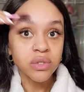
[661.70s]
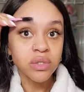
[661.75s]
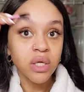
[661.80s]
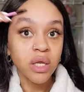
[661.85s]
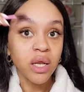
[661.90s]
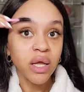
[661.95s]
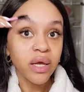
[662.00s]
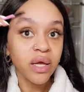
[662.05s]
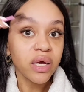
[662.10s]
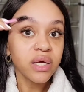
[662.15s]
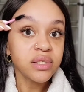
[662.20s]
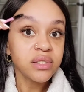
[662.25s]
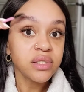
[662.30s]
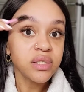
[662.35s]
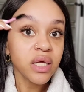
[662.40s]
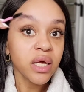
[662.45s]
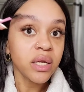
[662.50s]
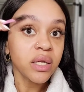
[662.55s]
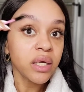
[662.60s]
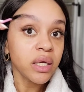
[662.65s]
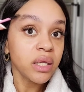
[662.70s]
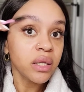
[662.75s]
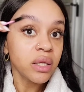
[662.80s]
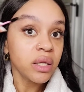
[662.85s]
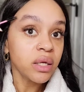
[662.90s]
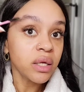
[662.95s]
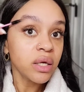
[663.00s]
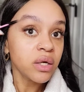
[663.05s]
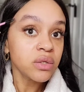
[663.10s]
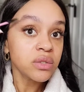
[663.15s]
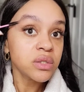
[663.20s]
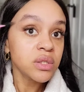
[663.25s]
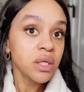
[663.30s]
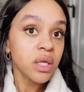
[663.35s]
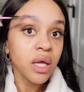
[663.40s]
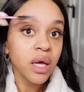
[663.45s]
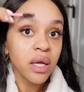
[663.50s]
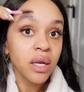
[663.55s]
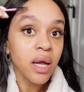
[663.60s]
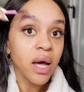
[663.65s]
done like I said in the nail
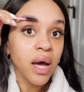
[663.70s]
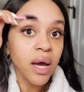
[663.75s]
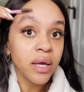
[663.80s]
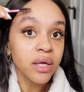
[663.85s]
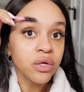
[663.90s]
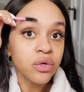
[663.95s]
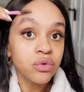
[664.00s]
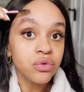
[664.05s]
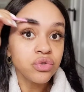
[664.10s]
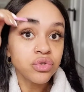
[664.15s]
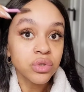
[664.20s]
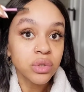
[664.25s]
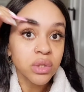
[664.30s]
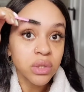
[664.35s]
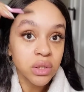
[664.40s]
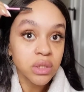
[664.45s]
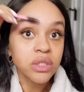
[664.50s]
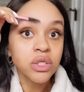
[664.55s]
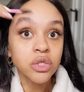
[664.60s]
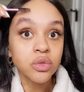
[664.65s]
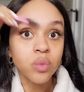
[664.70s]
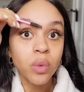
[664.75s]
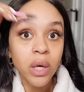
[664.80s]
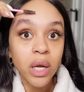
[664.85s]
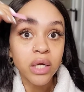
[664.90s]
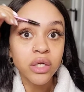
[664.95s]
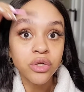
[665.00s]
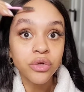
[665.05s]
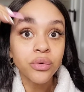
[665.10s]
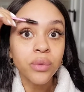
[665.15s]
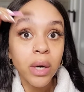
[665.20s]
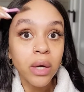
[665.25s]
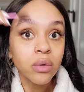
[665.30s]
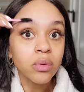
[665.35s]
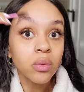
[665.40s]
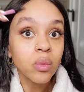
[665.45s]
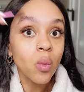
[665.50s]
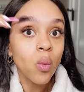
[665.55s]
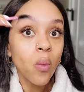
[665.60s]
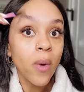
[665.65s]
salon. I usually, this is what I do. I
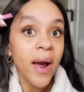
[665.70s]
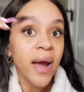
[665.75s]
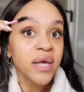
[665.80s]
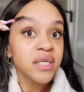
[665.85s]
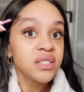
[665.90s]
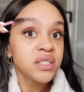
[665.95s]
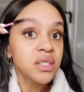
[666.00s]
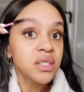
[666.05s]
don't wax